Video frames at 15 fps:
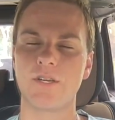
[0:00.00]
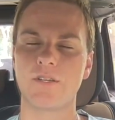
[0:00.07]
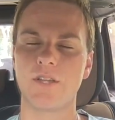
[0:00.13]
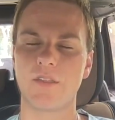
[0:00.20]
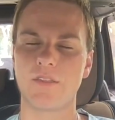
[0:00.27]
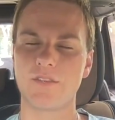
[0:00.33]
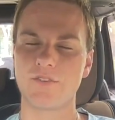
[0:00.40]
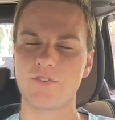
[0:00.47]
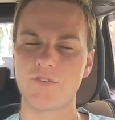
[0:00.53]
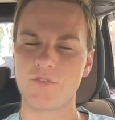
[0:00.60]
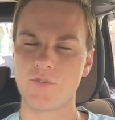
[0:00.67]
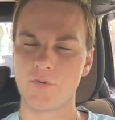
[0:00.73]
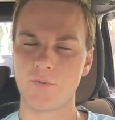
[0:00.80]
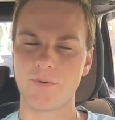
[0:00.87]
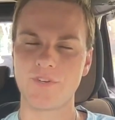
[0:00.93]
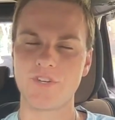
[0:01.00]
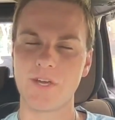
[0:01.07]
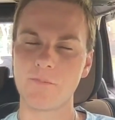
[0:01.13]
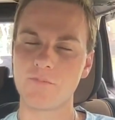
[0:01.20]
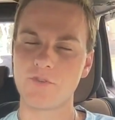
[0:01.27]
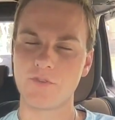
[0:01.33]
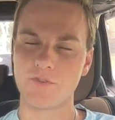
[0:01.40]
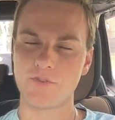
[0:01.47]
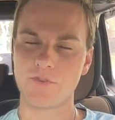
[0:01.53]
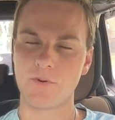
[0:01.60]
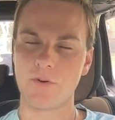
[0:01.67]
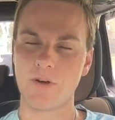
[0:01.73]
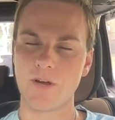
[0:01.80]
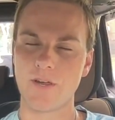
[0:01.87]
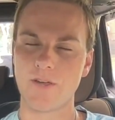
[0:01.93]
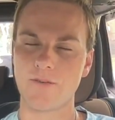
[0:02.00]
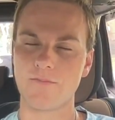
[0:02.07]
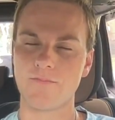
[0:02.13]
That this is your redemption story.